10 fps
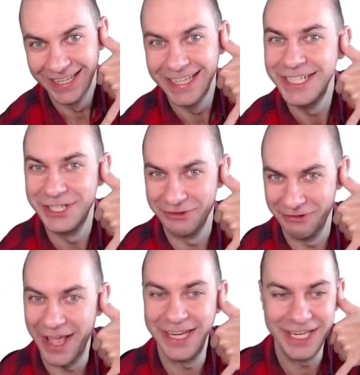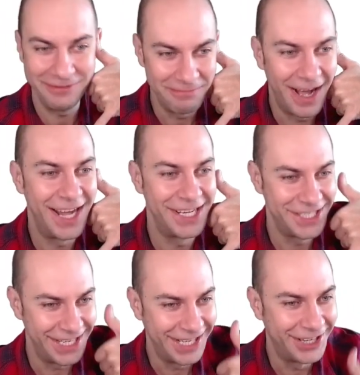dreaded
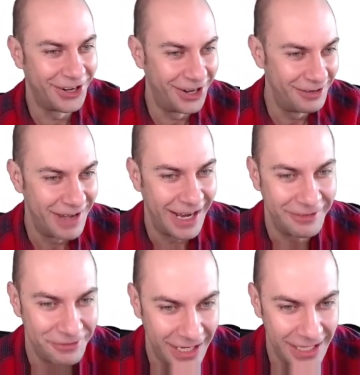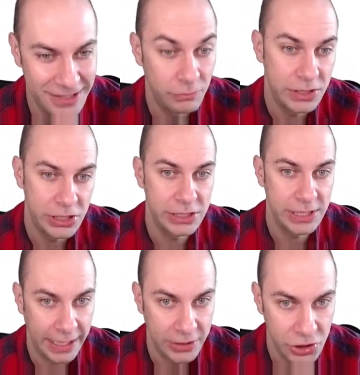margin call, my friends, which
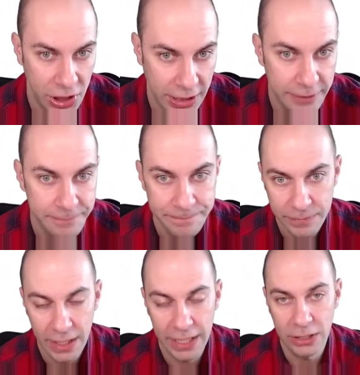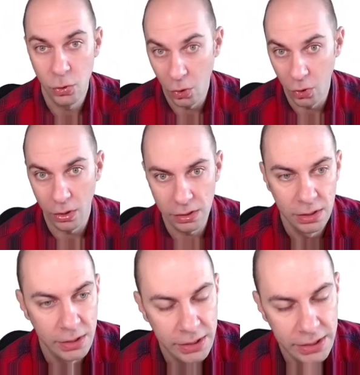isn't actually a call.
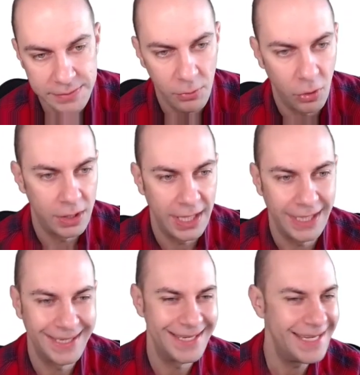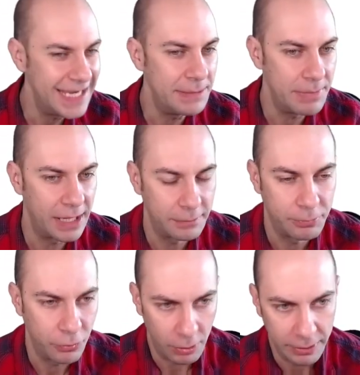It's more like an email,
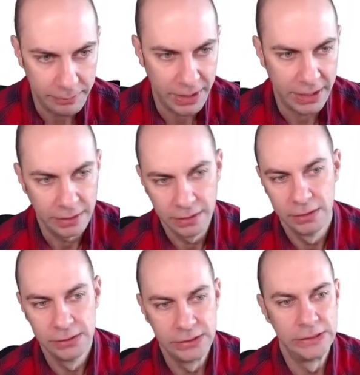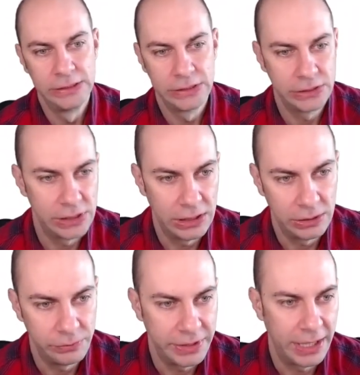probably.
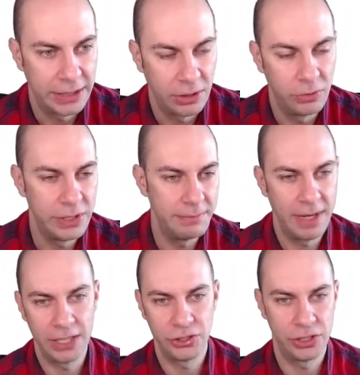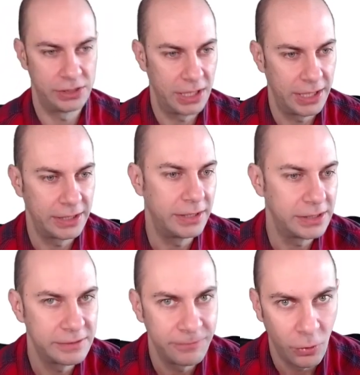So yeah, don't imagine like
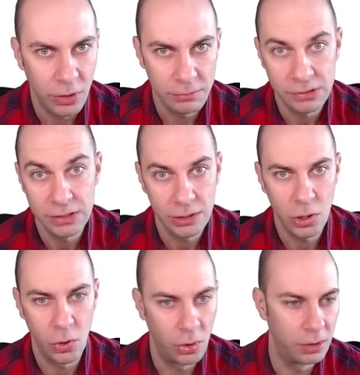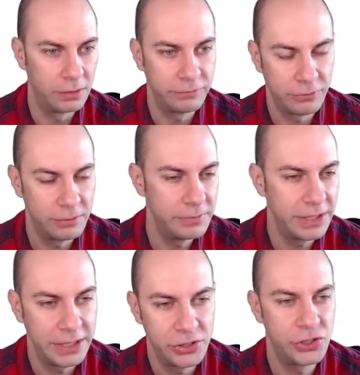this formal call from
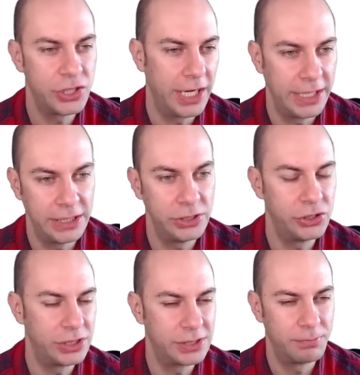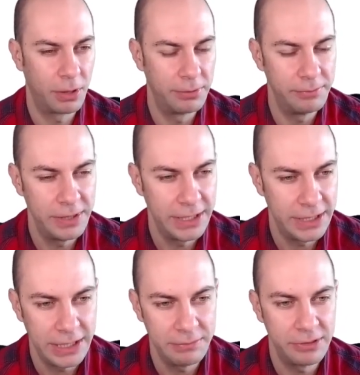the exchange. It's probably
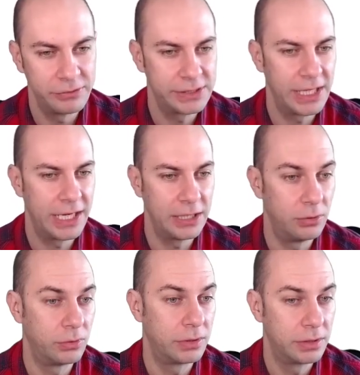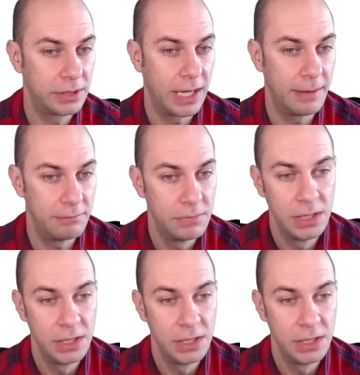an email saying, look, come